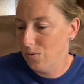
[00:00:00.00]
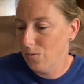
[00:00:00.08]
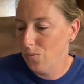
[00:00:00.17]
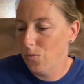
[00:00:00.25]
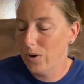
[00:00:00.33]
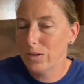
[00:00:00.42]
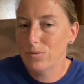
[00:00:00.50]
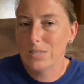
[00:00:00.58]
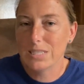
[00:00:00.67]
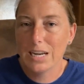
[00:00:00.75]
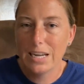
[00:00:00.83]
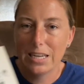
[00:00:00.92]
What it
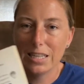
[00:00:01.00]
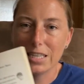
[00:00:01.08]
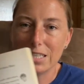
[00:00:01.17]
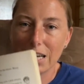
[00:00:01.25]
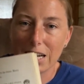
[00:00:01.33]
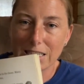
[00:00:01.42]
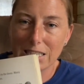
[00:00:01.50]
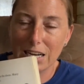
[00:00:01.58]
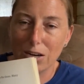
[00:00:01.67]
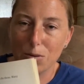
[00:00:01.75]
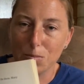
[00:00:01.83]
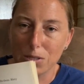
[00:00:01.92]
was like in the
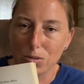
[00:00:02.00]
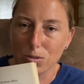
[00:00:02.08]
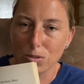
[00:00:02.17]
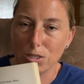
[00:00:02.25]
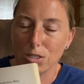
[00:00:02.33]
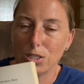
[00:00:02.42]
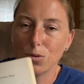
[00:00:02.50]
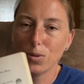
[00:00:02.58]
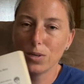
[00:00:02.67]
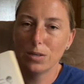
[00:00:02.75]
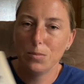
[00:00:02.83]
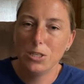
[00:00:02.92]
textile mills. So we're
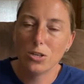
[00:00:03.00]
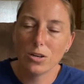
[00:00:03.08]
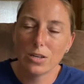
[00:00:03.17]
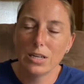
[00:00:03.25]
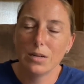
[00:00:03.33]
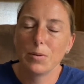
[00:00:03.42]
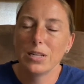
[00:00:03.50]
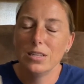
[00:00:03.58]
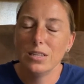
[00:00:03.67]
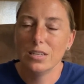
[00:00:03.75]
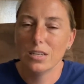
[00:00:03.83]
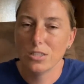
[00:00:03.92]
going to be talking about the
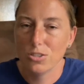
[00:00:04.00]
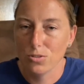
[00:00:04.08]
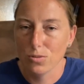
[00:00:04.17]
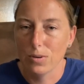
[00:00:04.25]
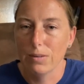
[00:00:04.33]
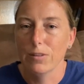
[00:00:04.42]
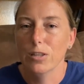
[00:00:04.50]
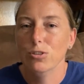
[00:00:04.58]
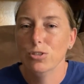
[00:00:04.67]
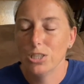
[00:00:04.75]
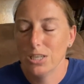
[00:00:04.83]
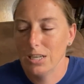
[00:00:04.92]
Industrial
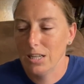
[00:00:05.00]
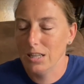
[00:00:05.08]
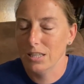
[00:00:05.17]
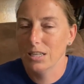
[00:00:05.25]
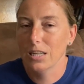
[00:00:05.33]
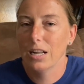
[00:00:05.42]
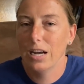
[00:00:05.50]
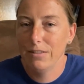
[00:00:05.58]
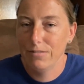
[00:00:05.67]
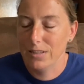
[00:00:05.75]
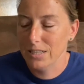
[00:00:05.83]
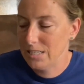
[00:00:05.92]
Revolution and life
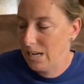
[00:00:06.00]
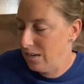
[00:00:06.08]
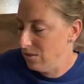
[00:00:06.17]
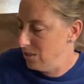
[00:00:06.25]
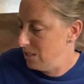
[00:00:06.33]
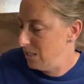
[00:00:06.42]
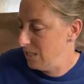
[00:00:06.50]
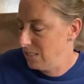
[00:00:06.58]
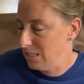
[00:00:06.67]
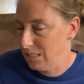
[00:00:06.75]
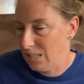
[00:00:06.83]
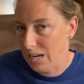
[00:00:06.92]
in the towns and things
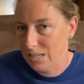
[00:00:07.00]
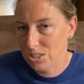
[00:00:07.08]
like that.